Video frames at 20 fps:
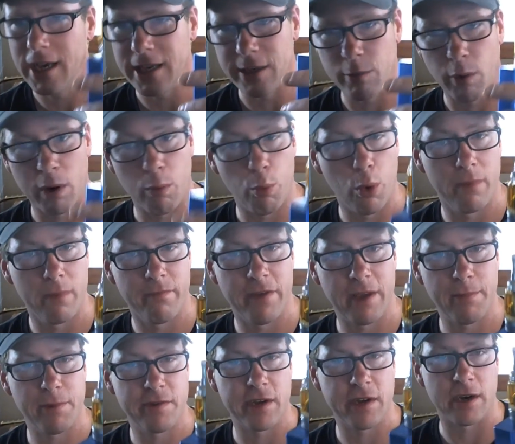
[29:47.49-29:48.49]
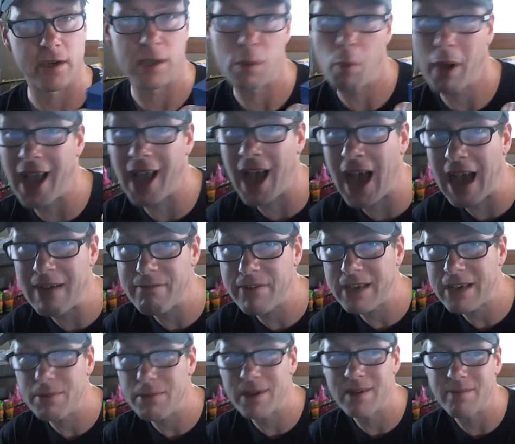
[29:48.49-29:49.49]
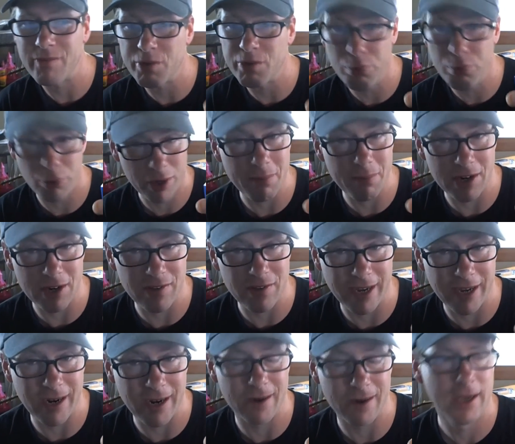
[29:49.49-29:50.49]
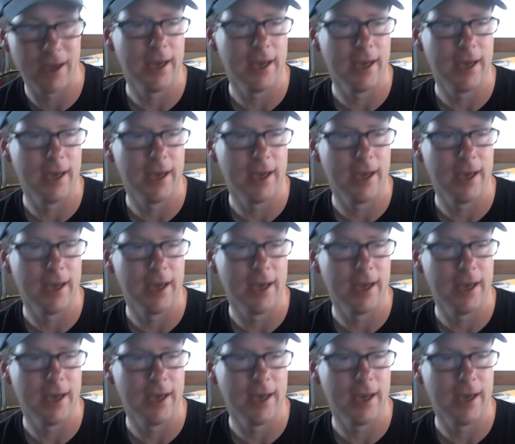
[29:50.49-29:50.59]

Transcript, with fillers: You want a warm vape, it's there. You want a hot vape, it's pretty much there.